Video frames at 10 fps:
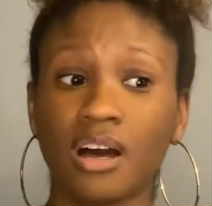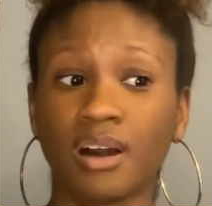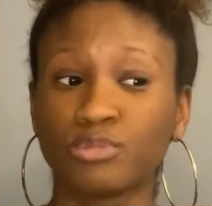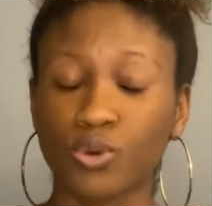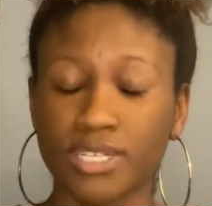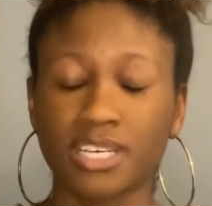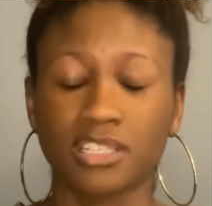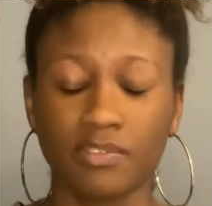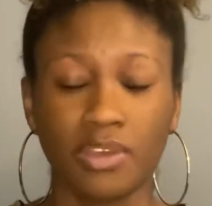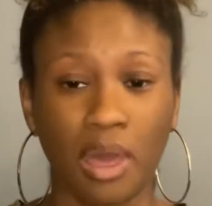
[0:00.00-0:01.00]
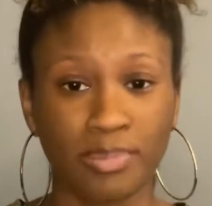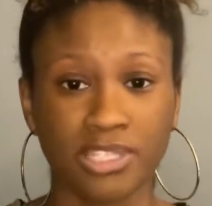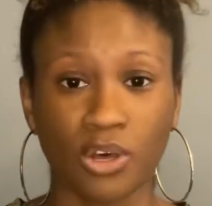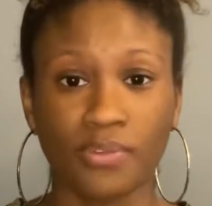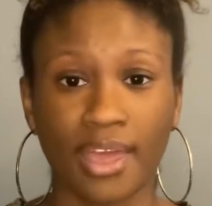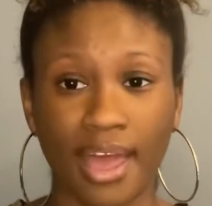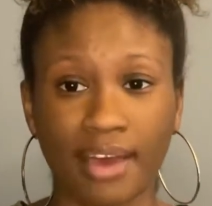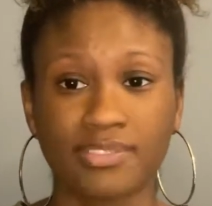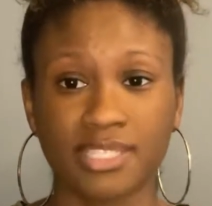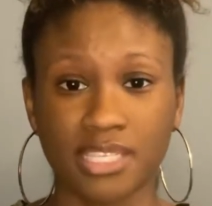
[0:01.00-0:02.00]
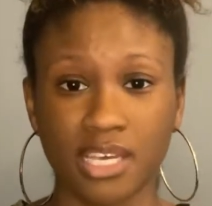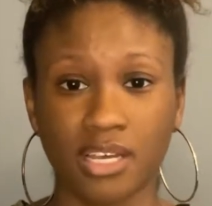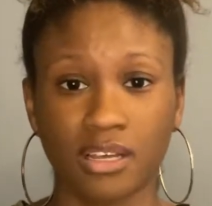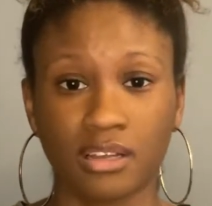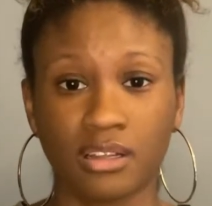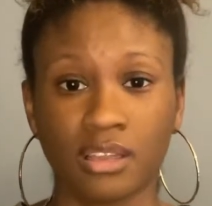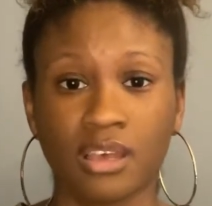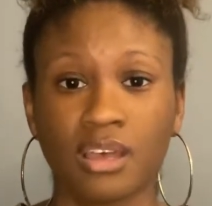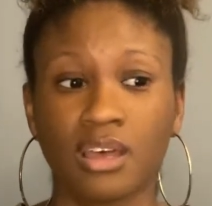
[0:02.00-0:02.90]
towards the end of the episode, they have to tell